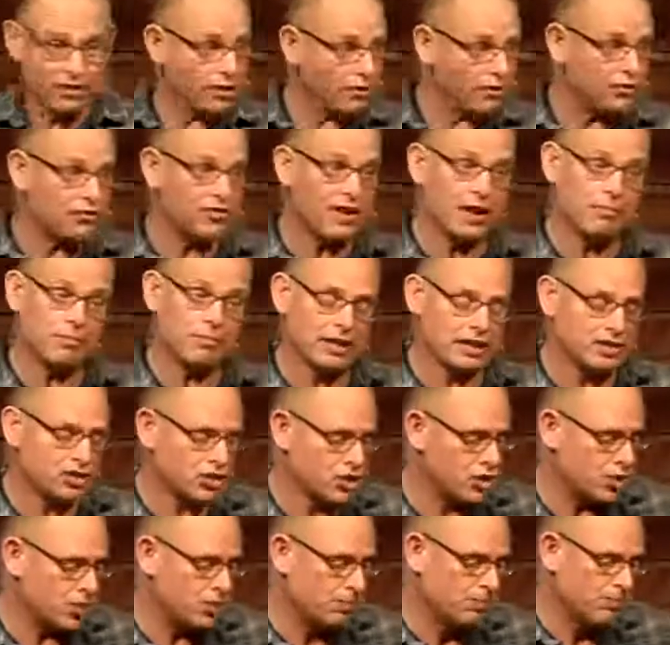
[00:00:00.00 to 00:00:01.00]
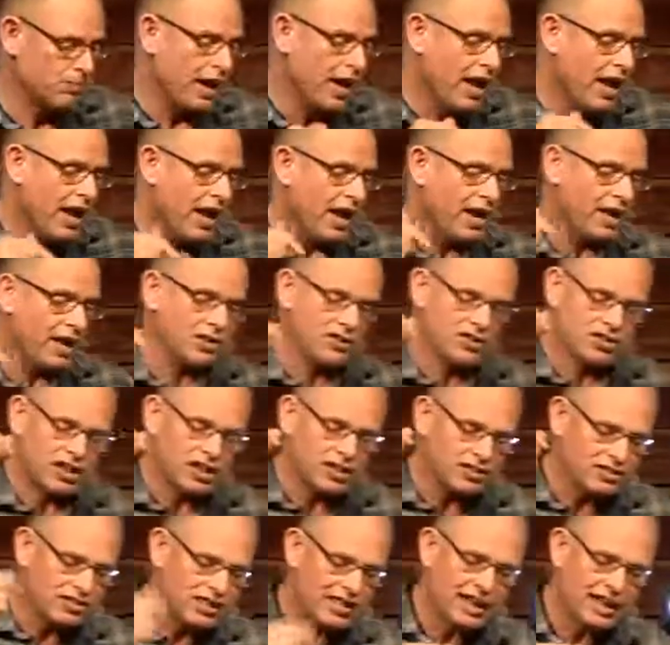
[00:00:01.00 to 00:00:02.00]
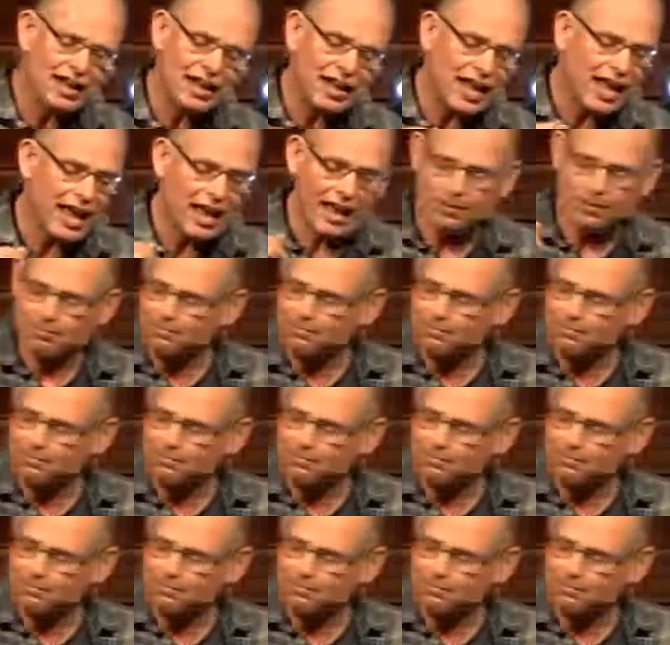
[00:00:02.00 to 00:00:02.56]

the family too. And Claire